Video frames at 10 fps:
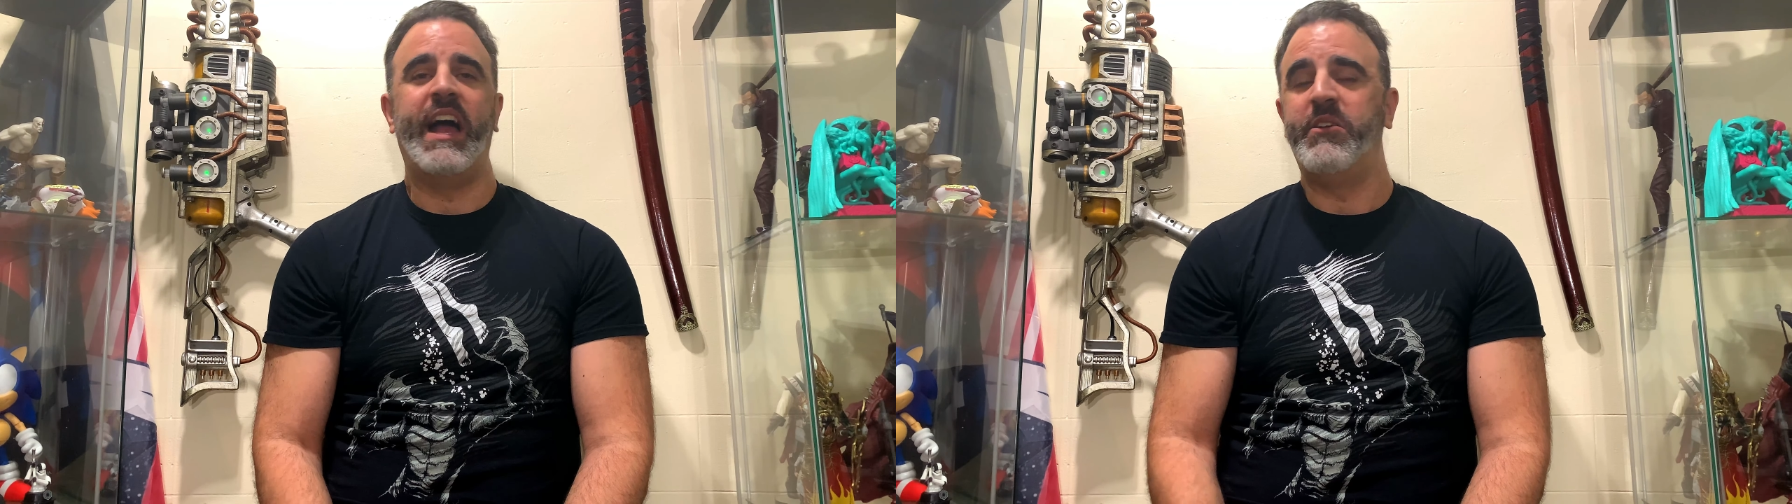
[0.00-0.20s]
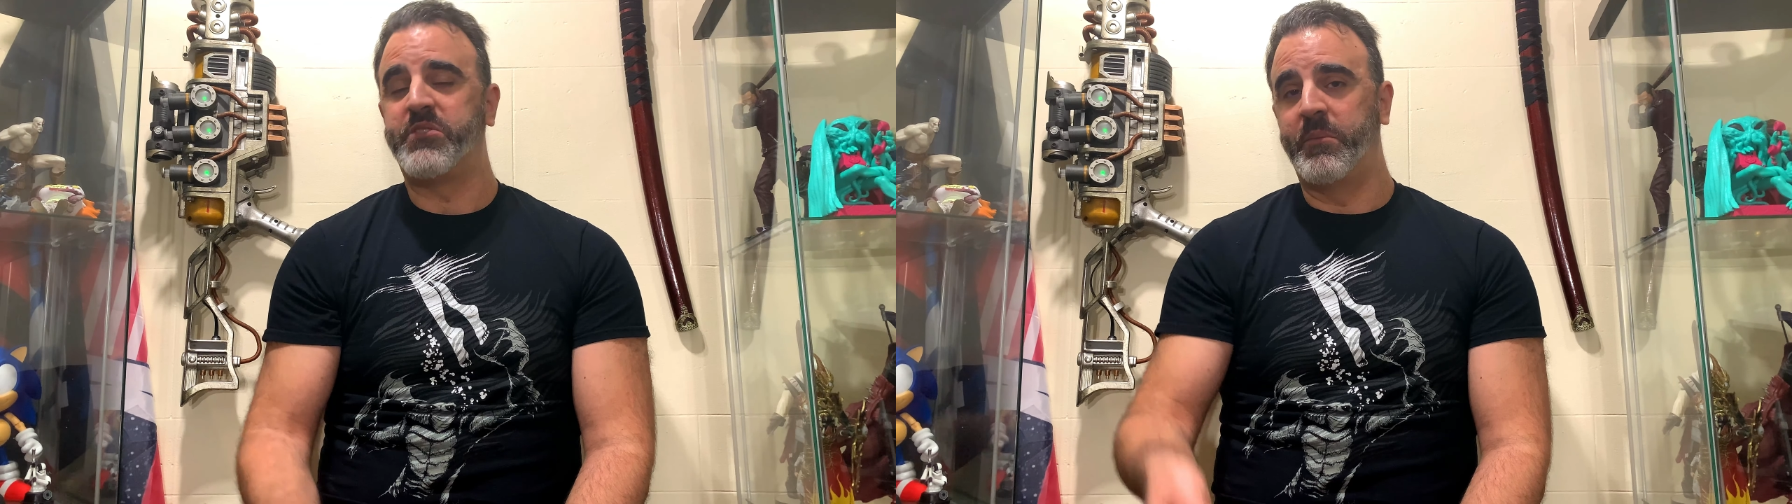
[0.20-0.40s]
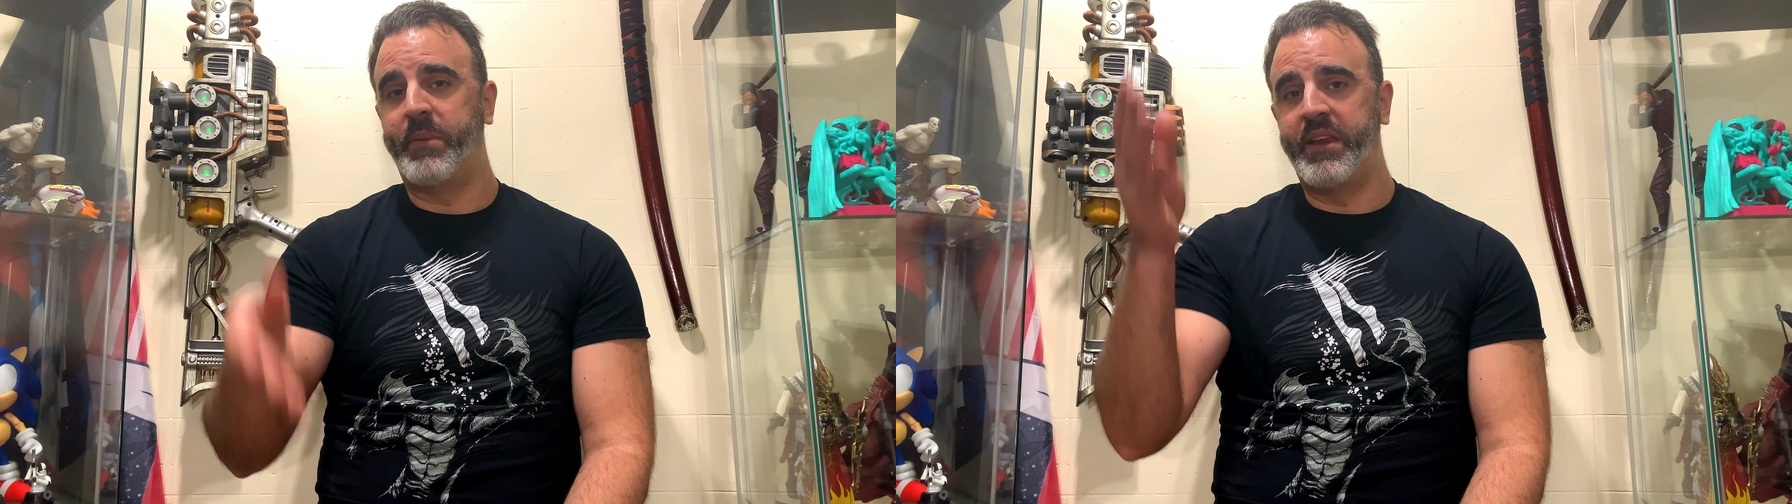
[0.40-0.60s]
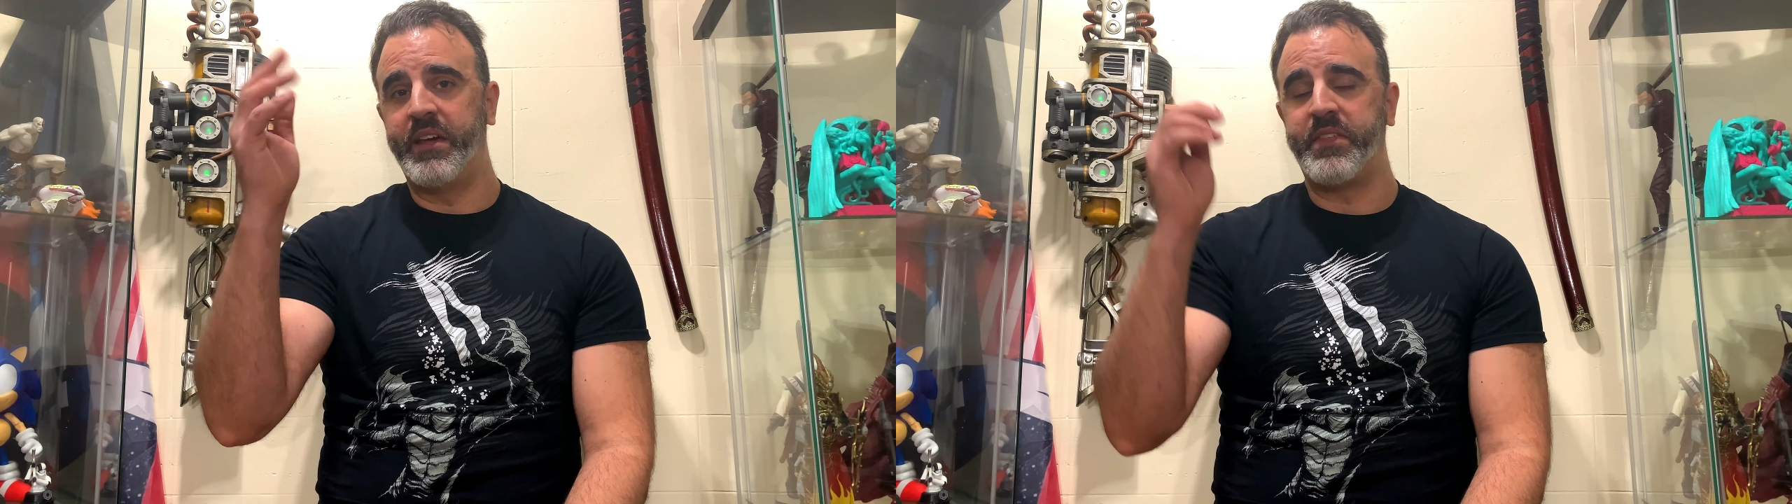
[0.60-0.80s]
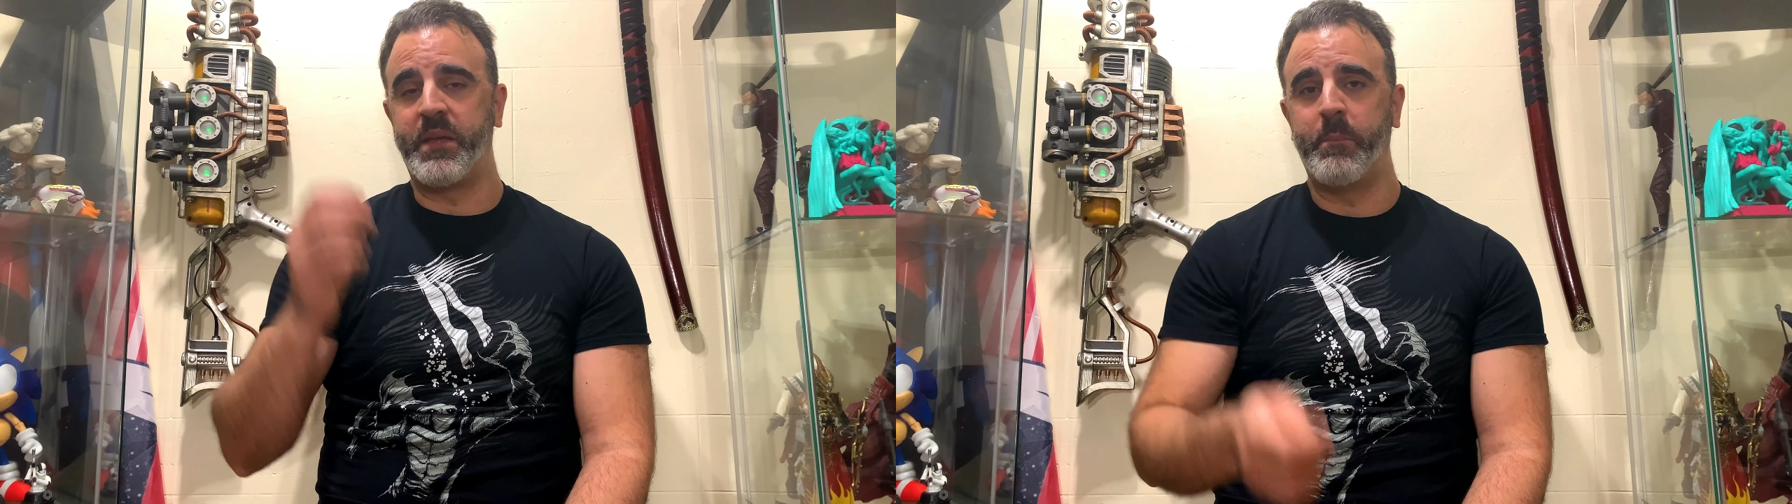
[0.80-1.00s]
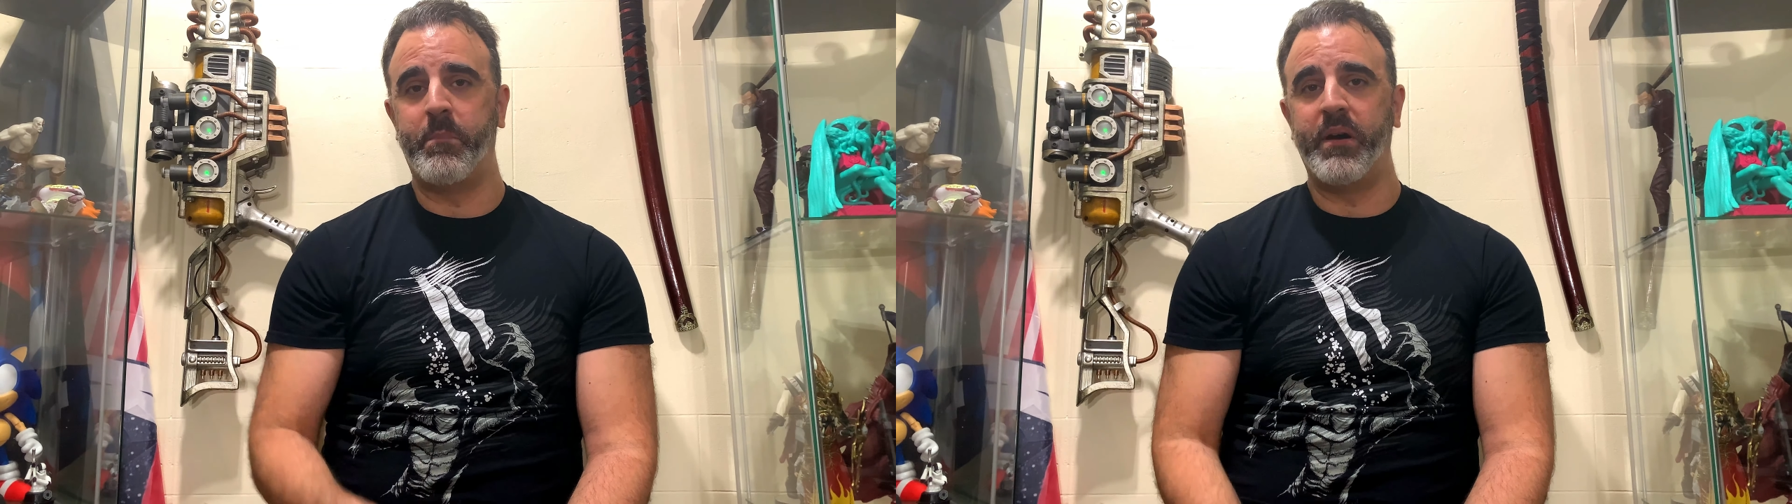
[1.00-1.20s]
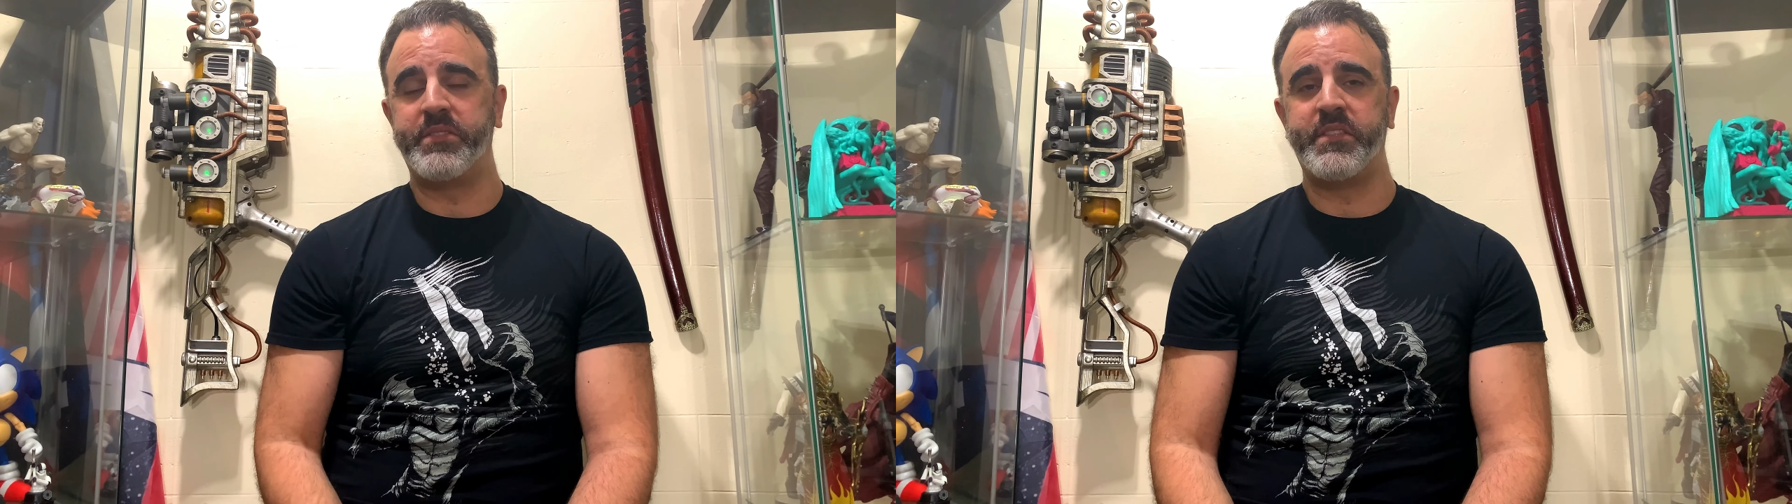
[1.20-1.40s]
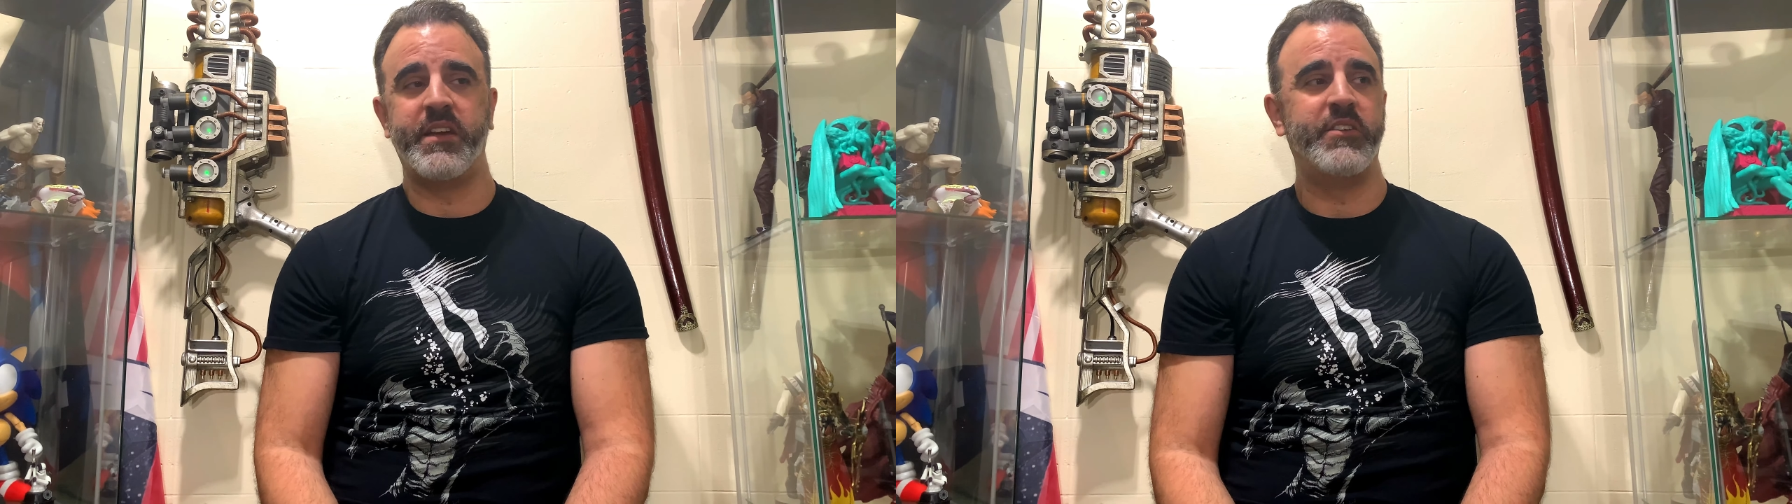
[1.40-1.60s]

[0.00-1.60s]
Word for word: he was going to be nothing but